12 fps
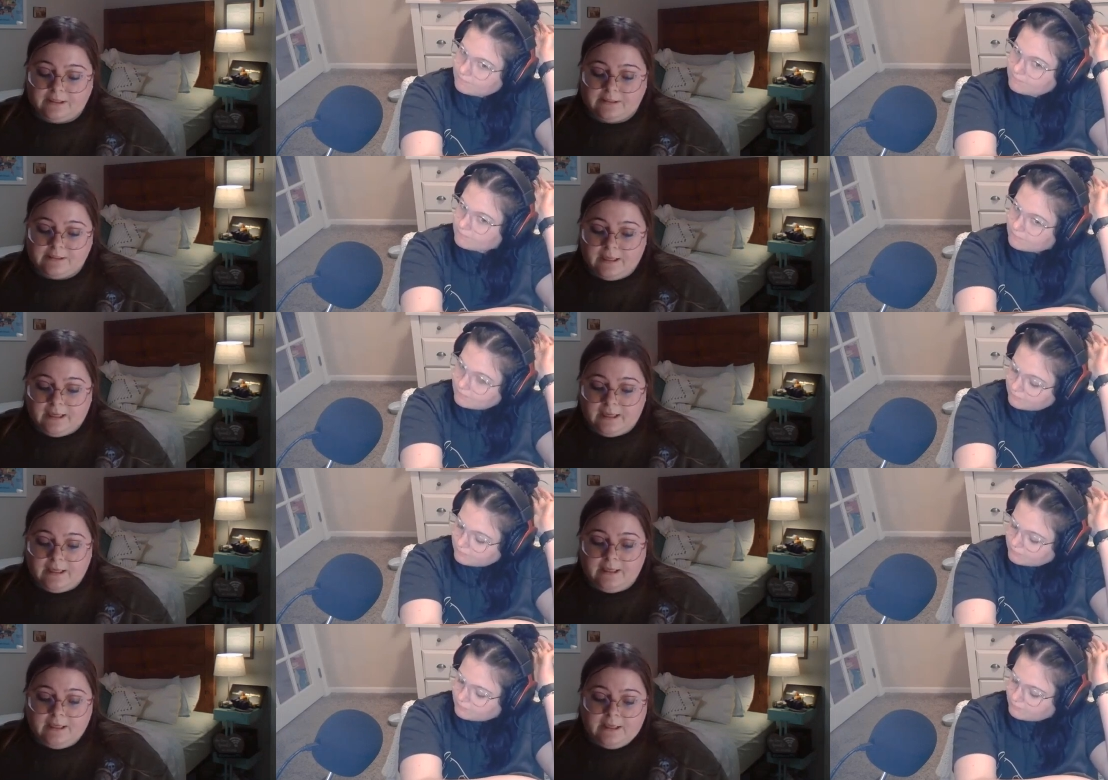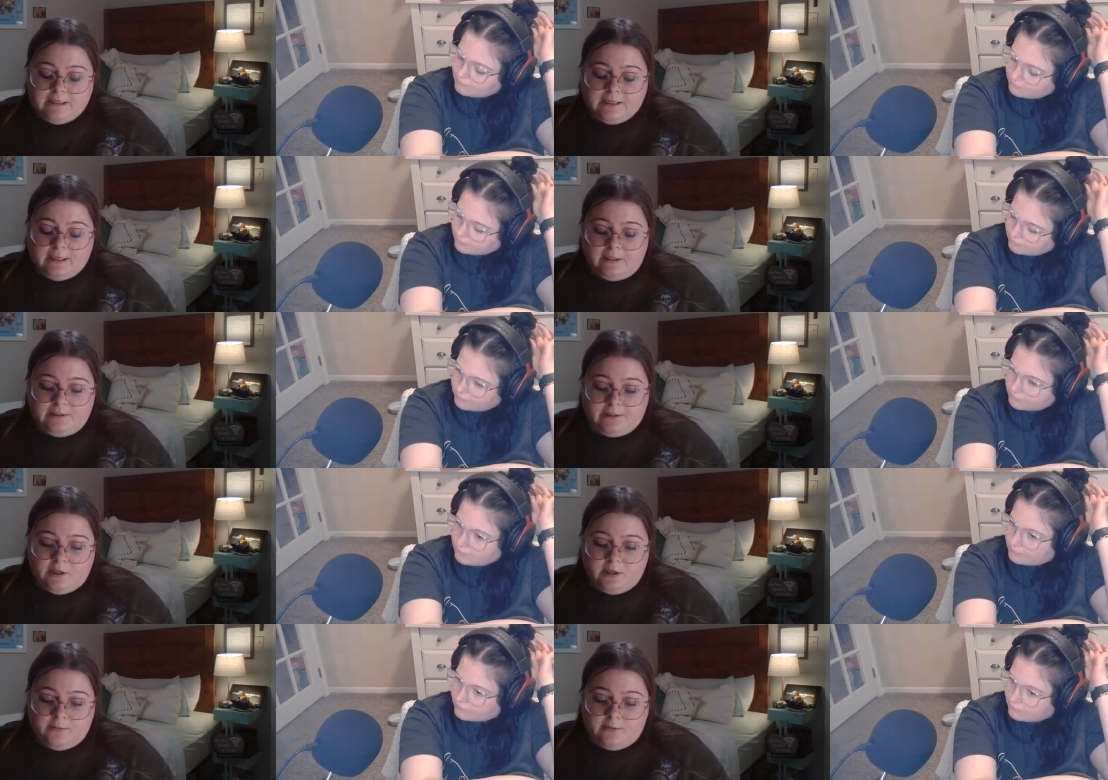Speaker 1: The next day,
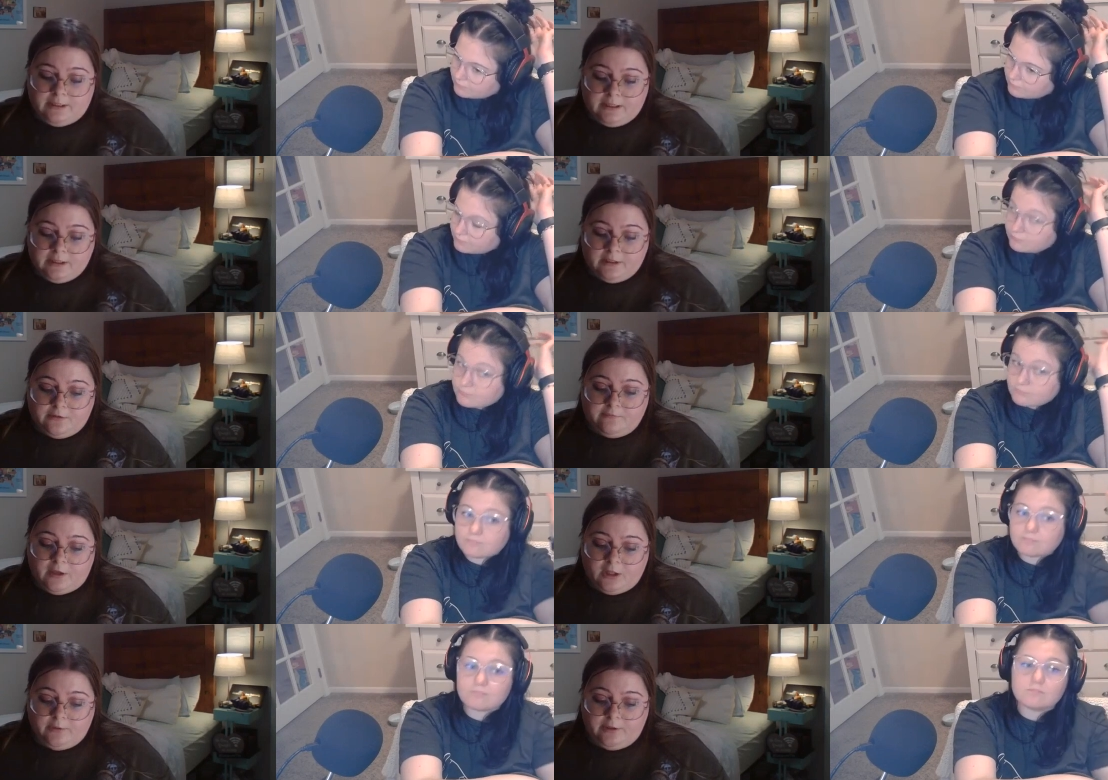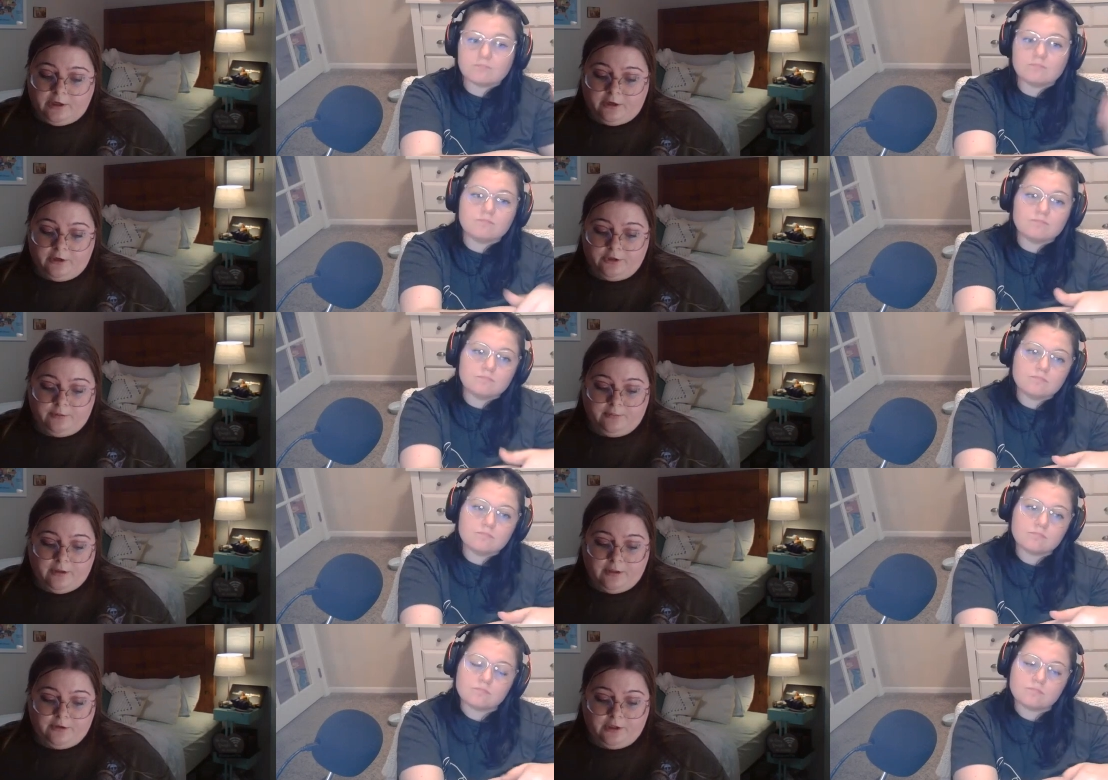Kelly saw him again following
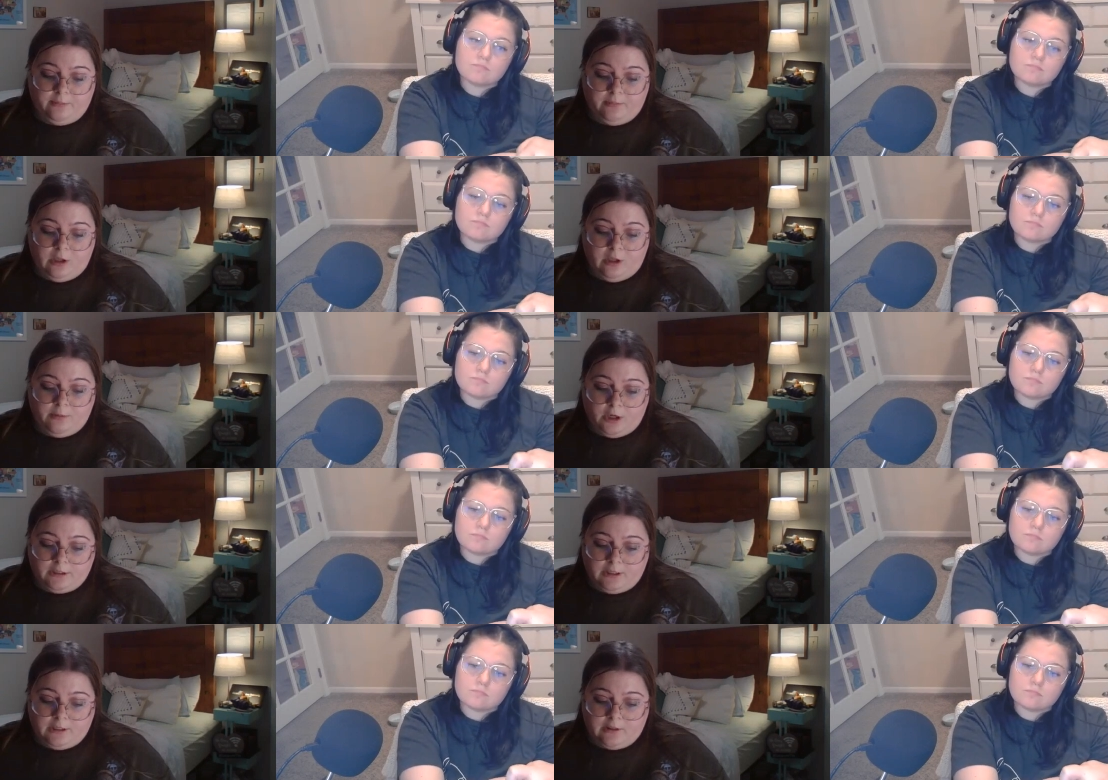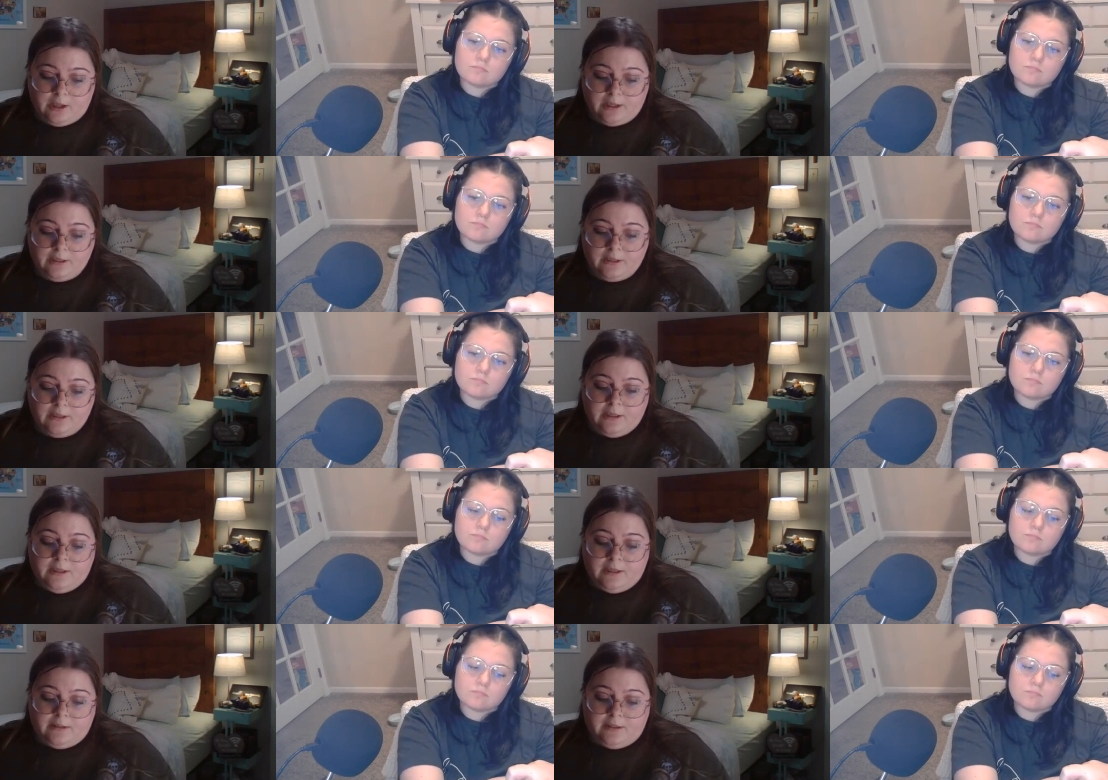her and her mother in a mall parking
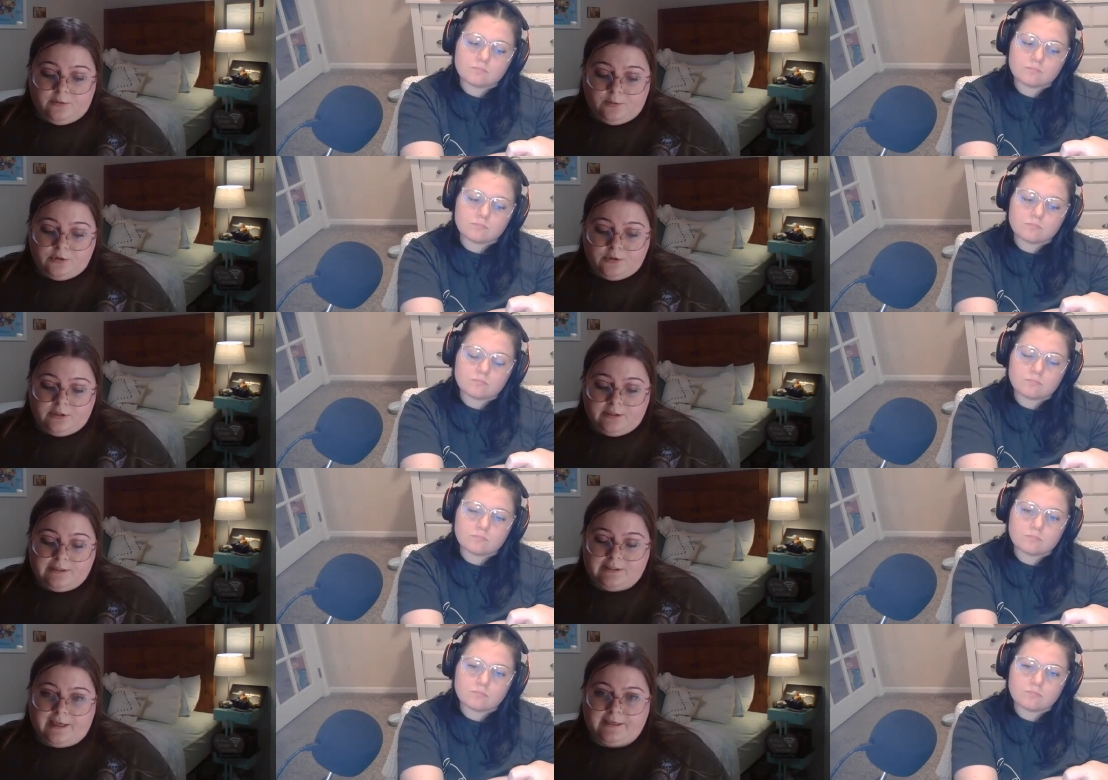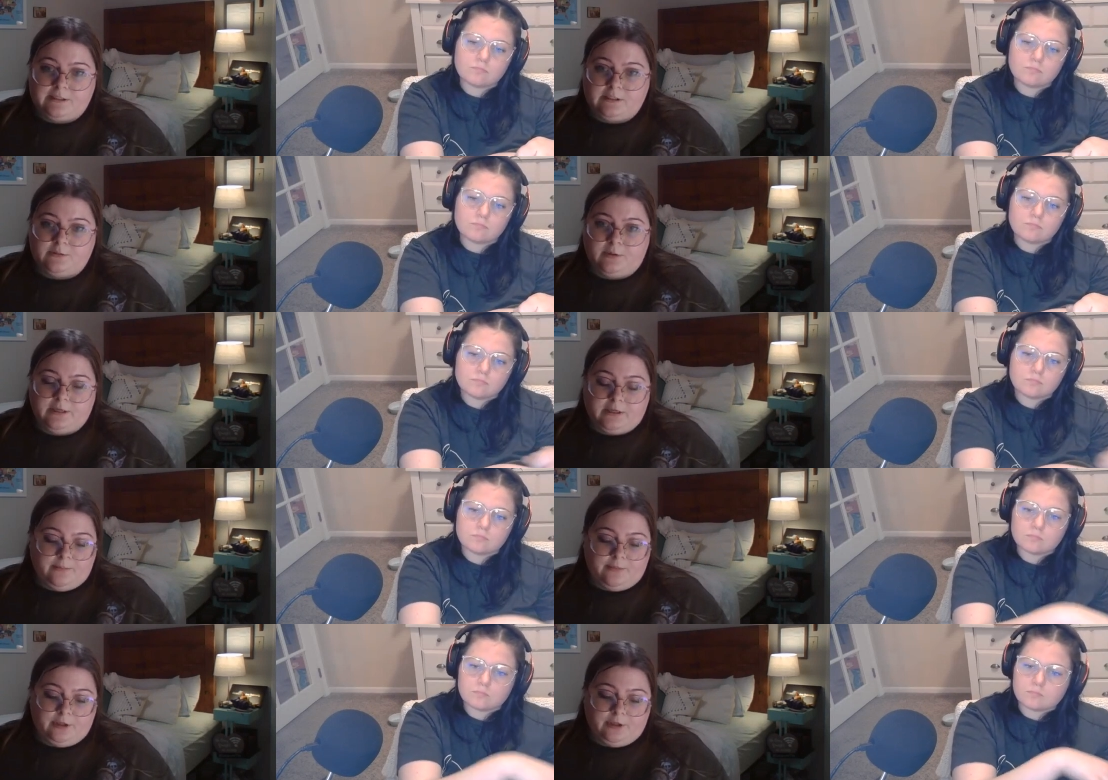lot, and they wrote down his
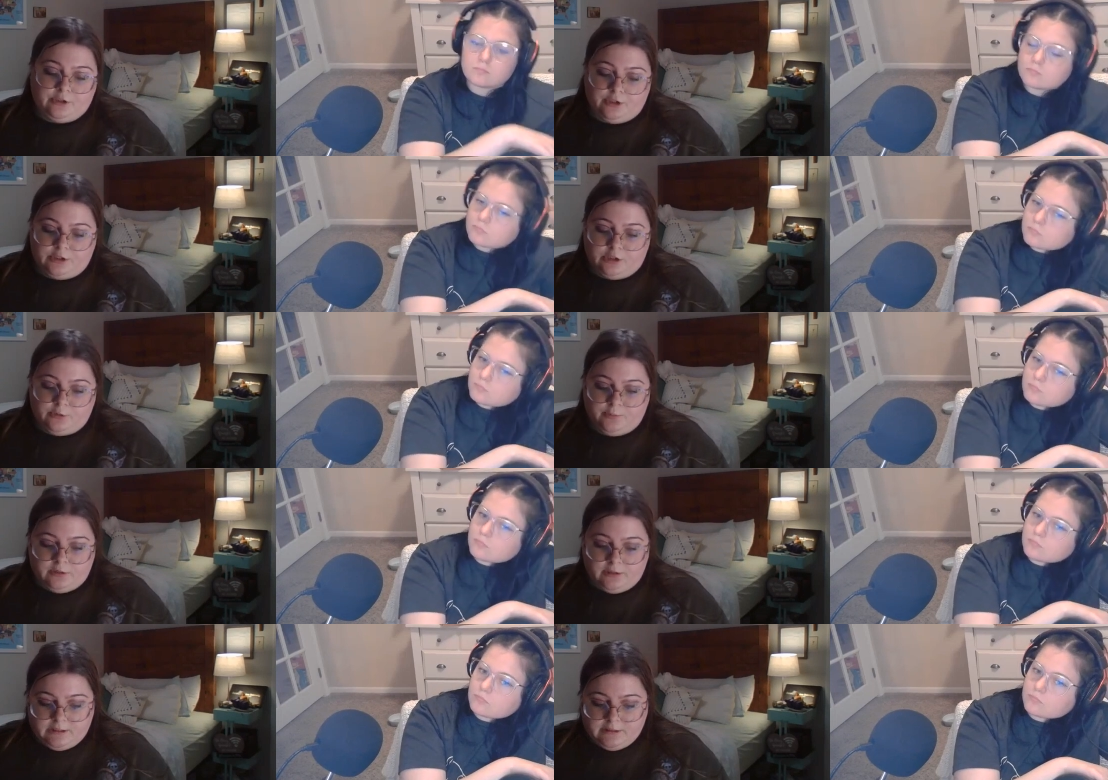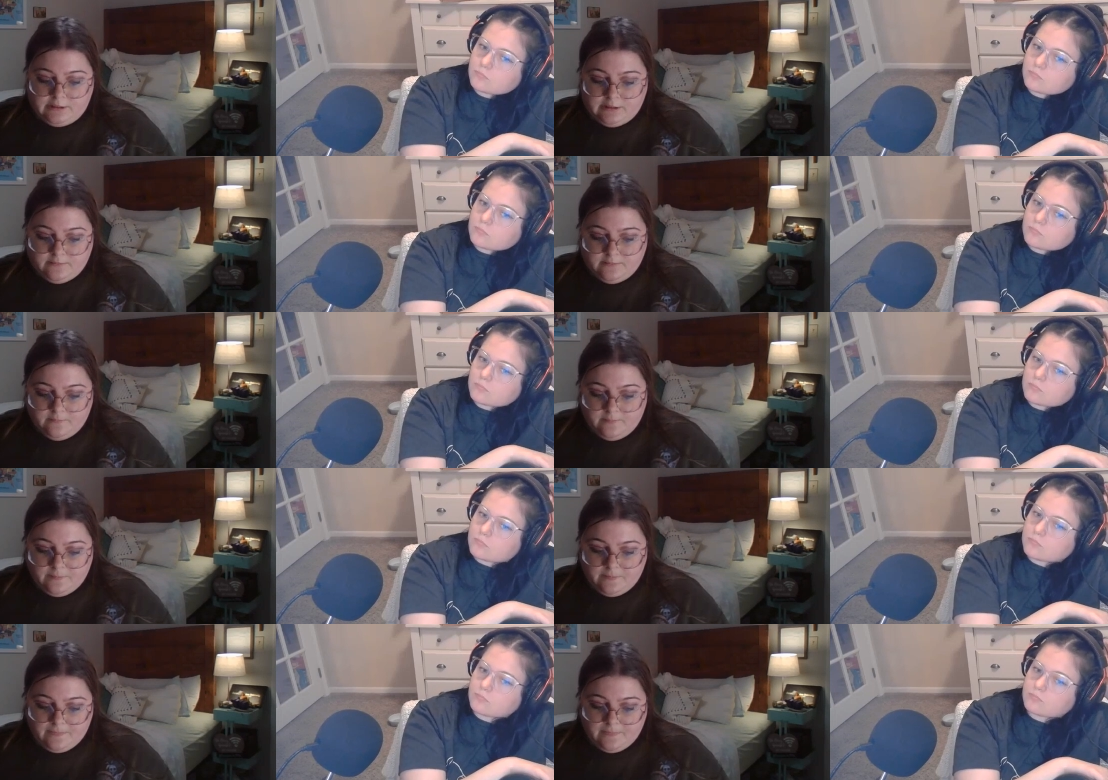license plate number and took it to police.